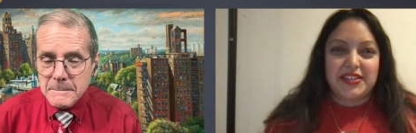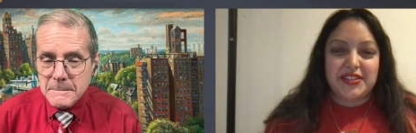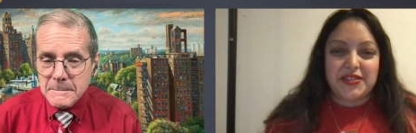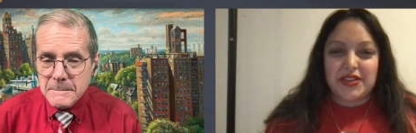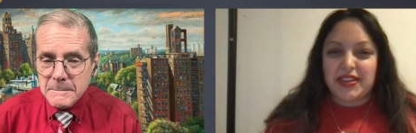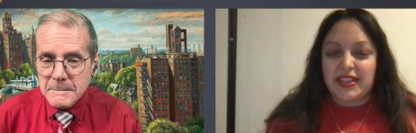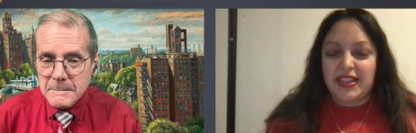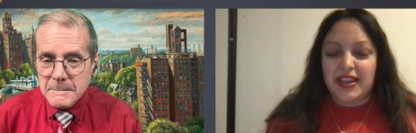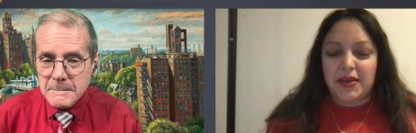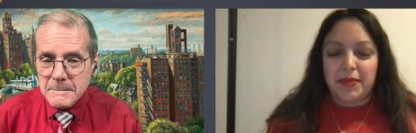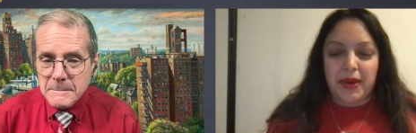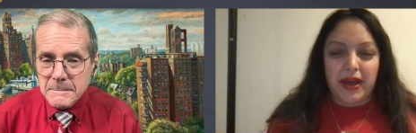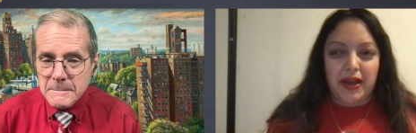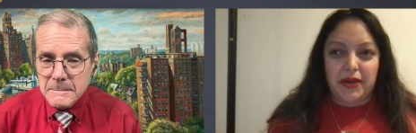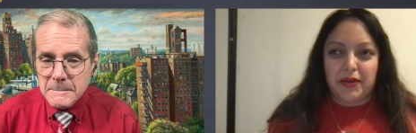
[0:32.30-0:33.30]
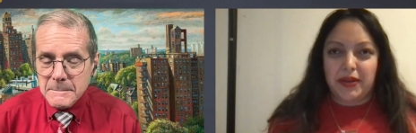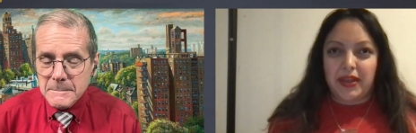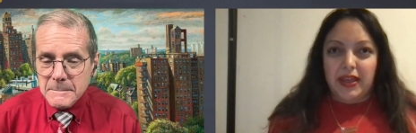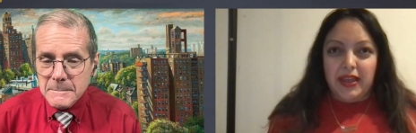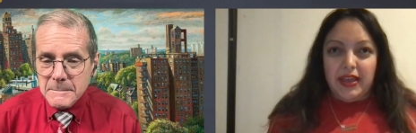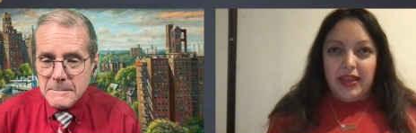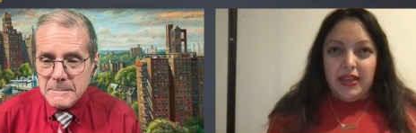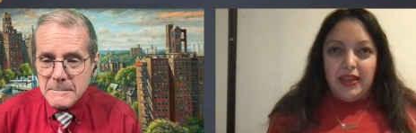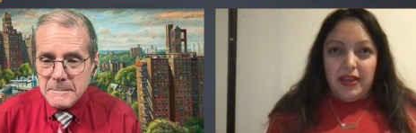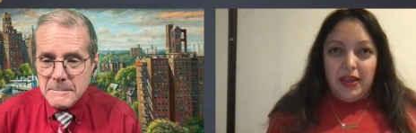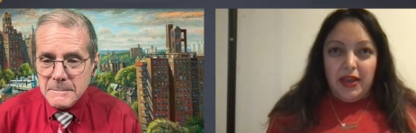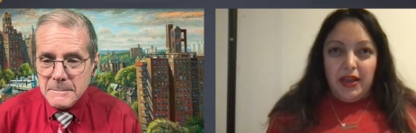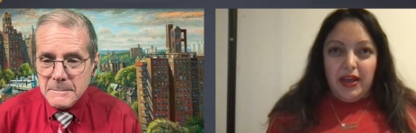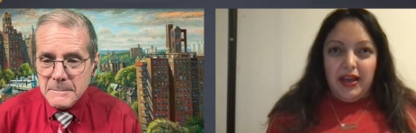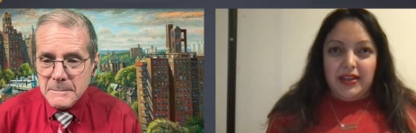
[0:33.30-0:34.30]
Speaker 1: are screening about.
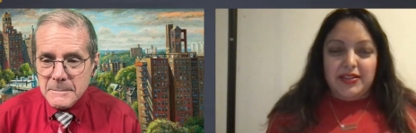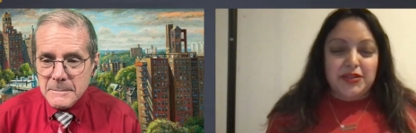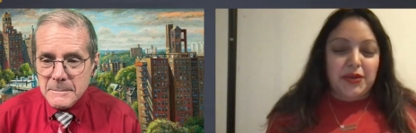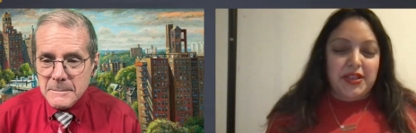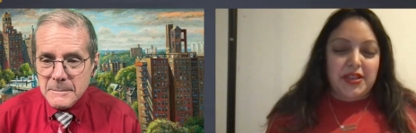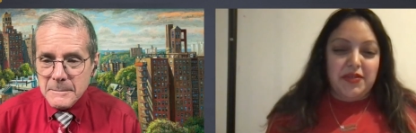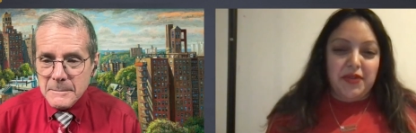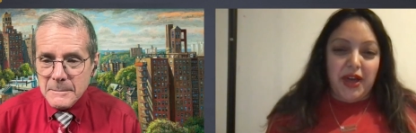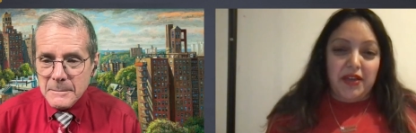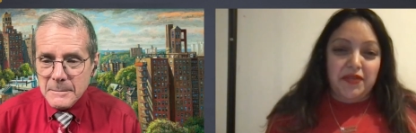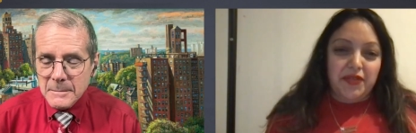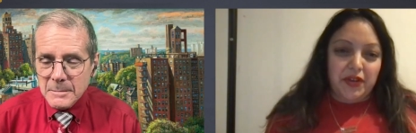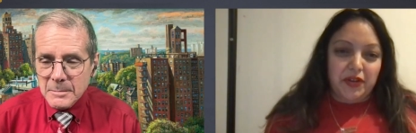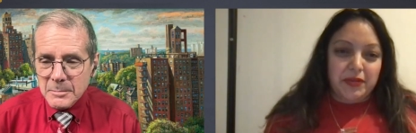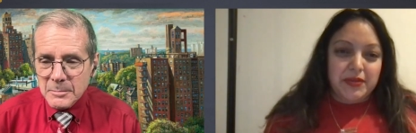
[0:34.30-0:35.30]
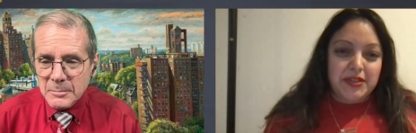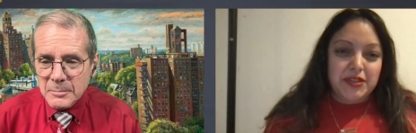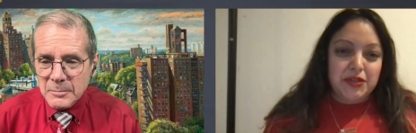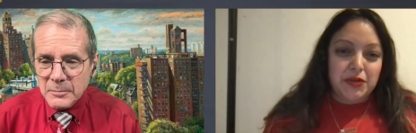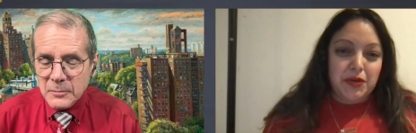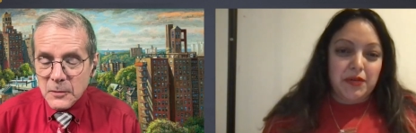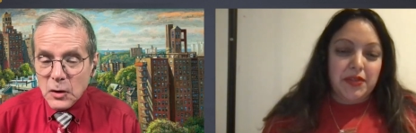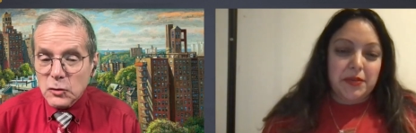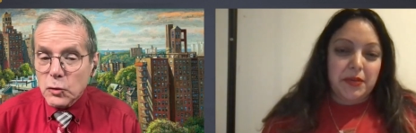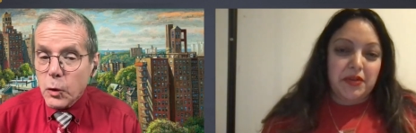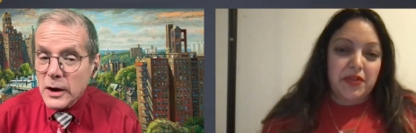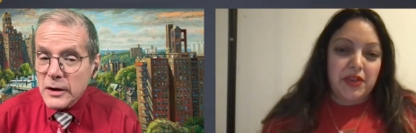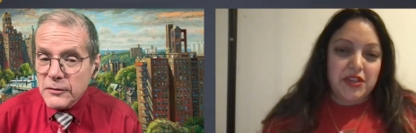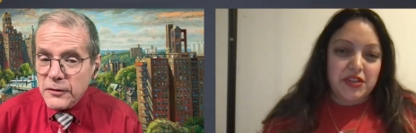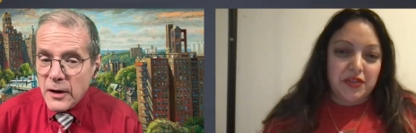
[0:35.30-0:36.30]
Uh, 25 films two of 25.
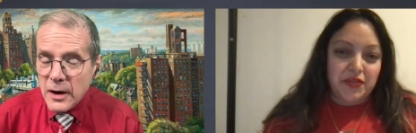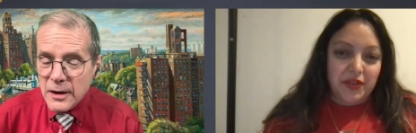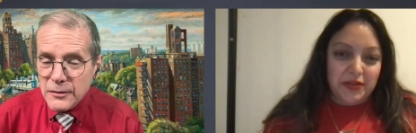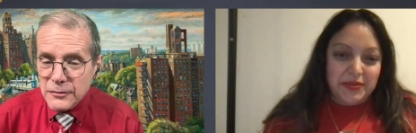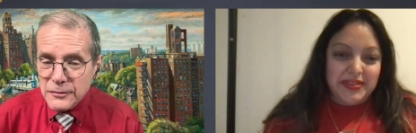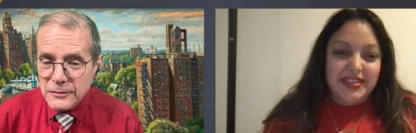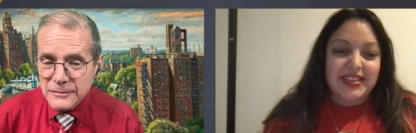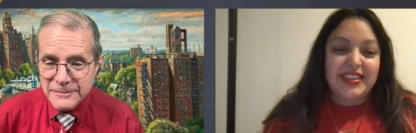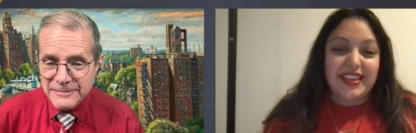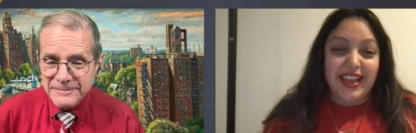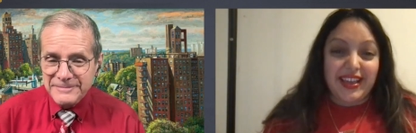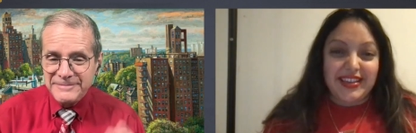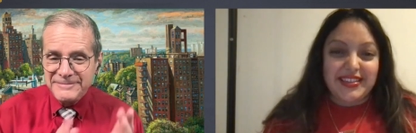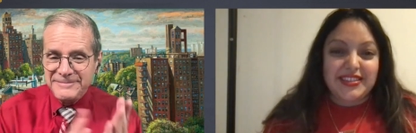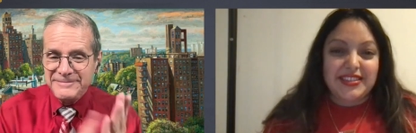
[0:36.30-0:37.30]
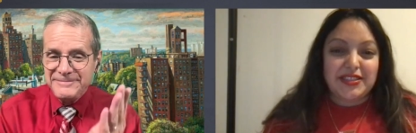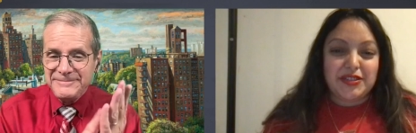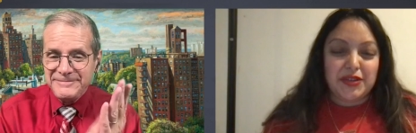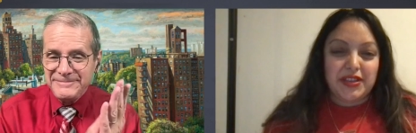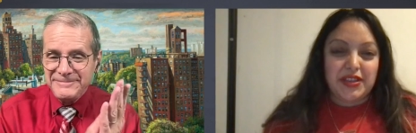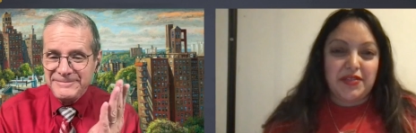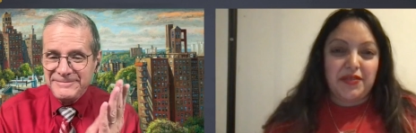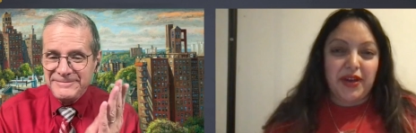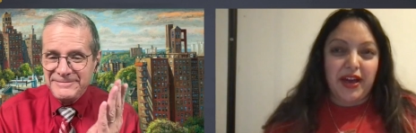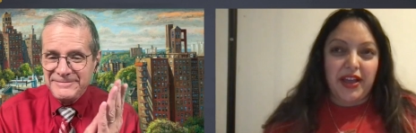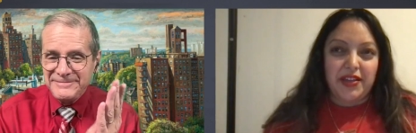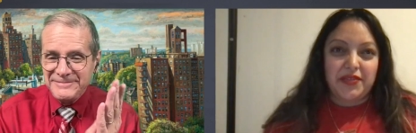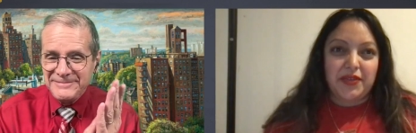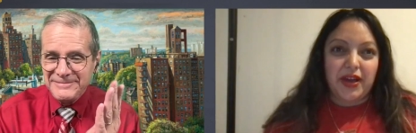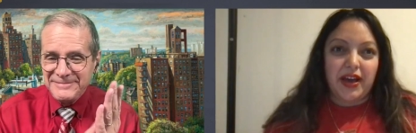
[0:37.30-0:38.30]
them are feature films yes
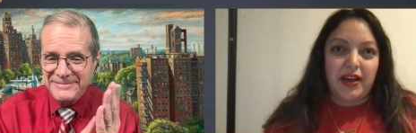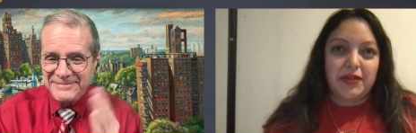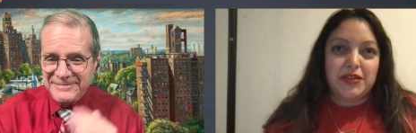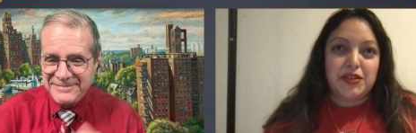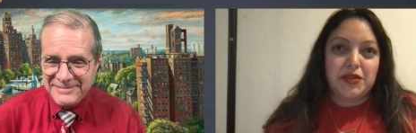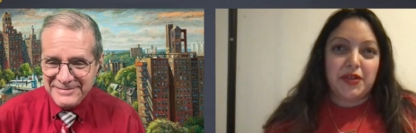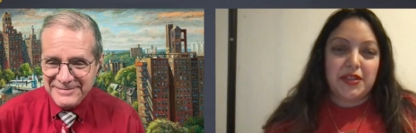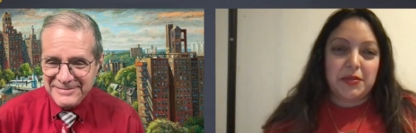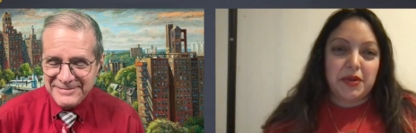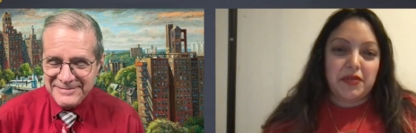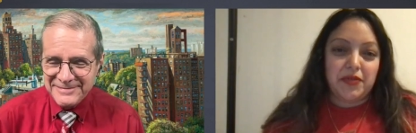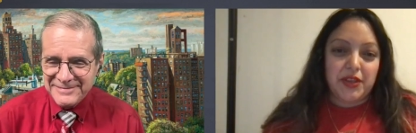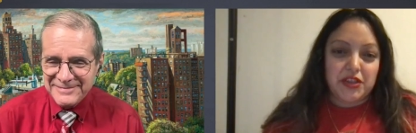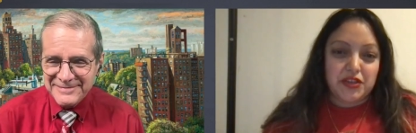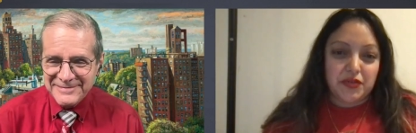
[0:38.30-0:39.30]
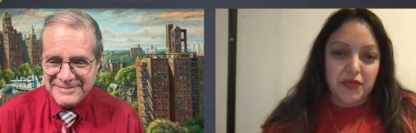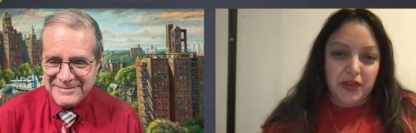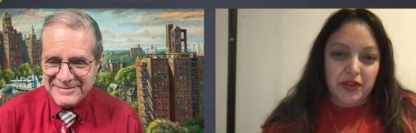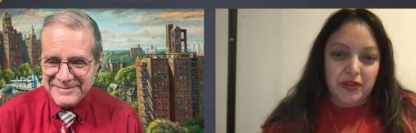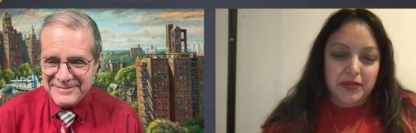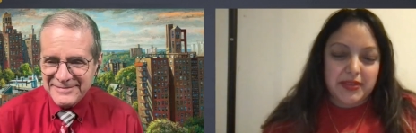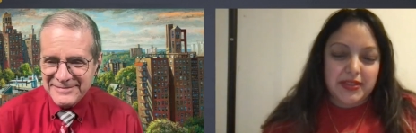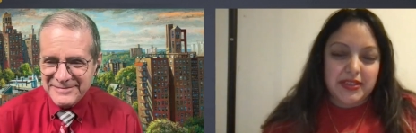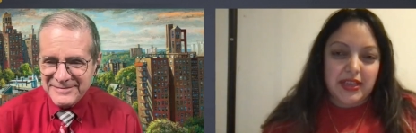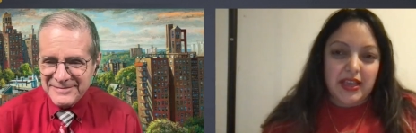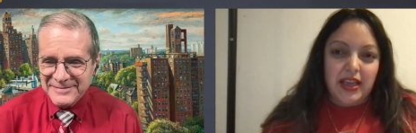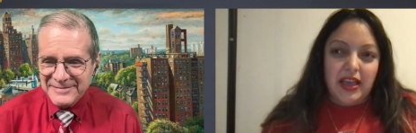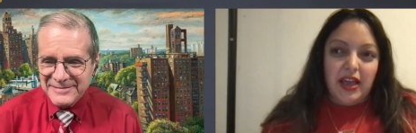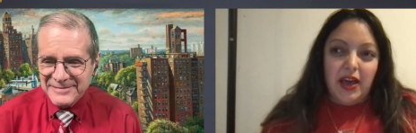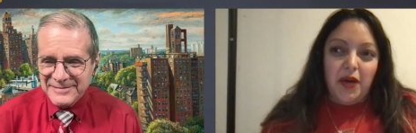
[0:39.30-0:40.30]
25 uh, two of them are feature films
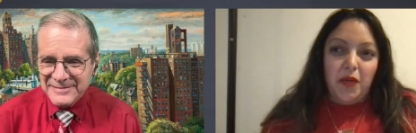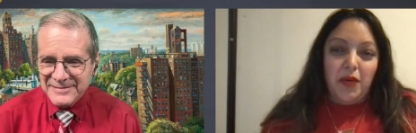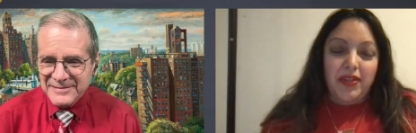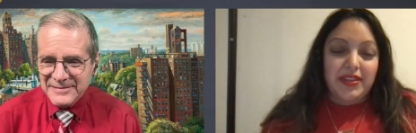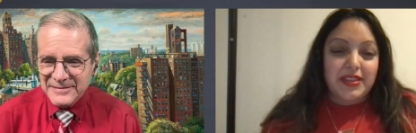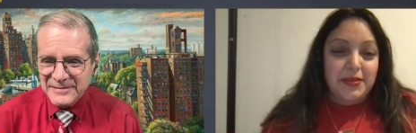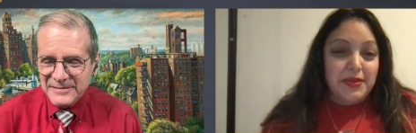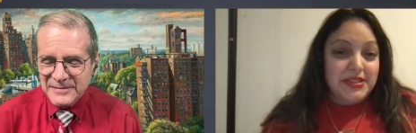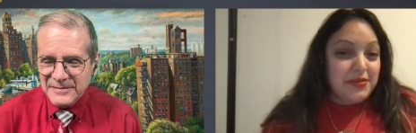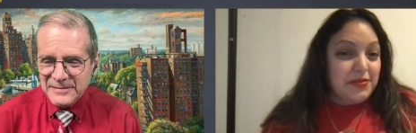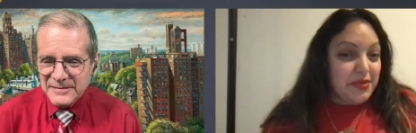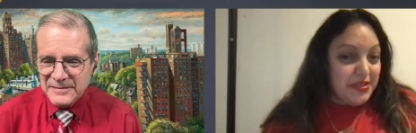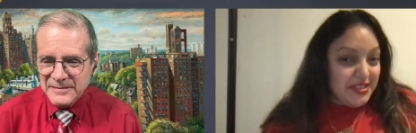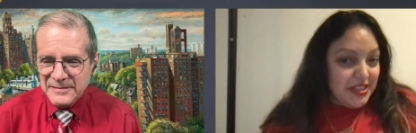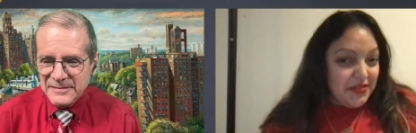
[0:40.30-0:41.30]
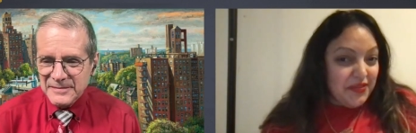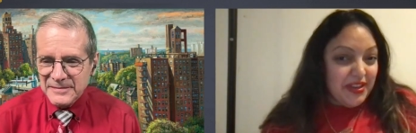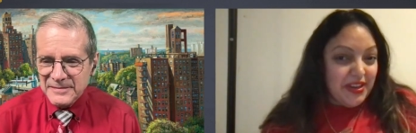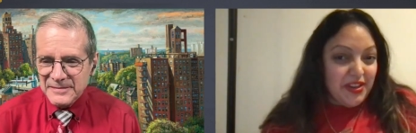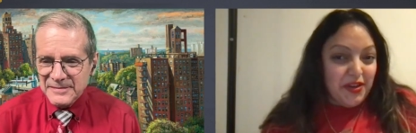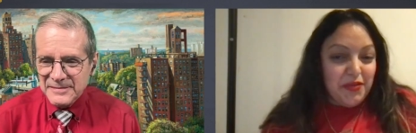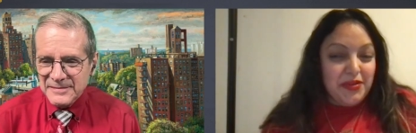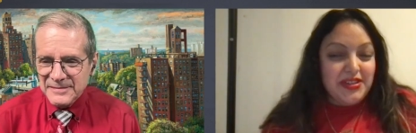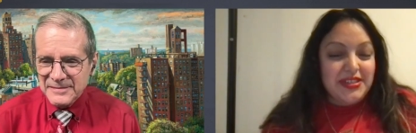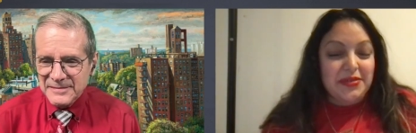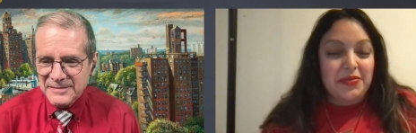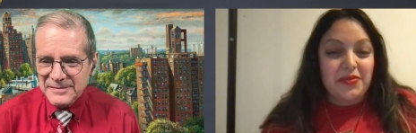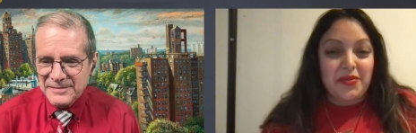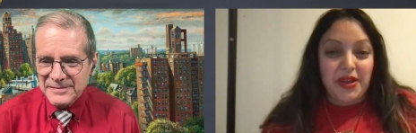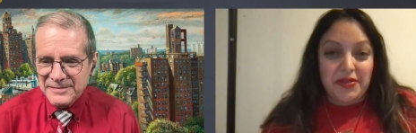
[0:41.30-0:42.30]
one of them is a music video, which
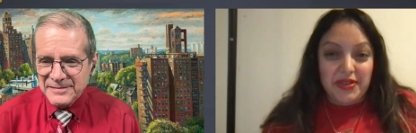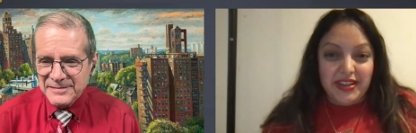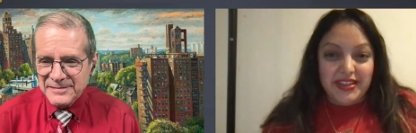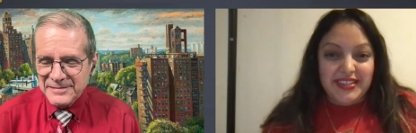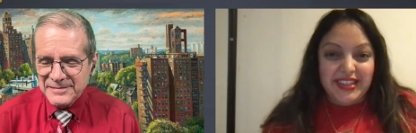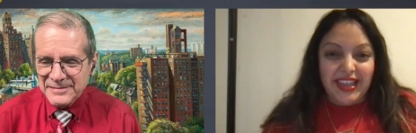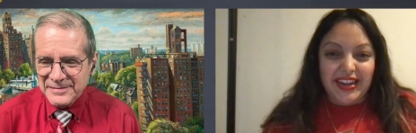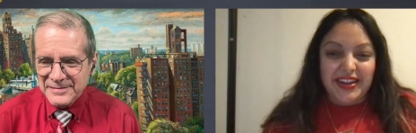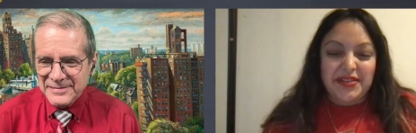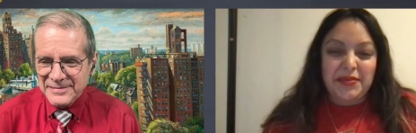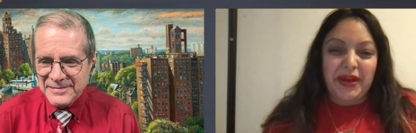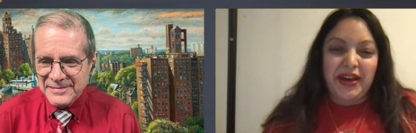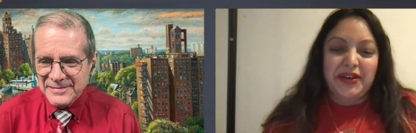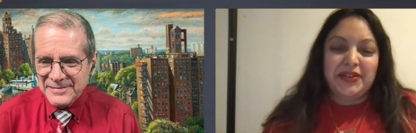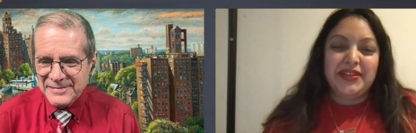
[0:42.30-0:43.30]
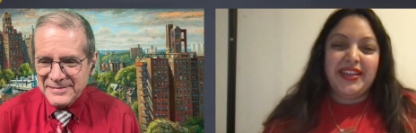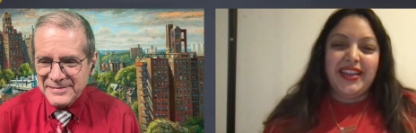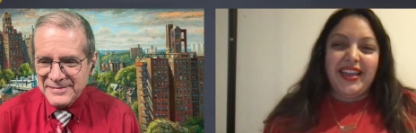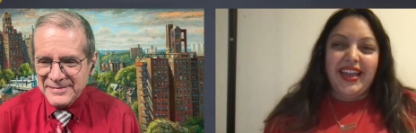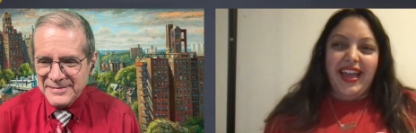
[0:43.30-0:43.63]
I'm very excited about,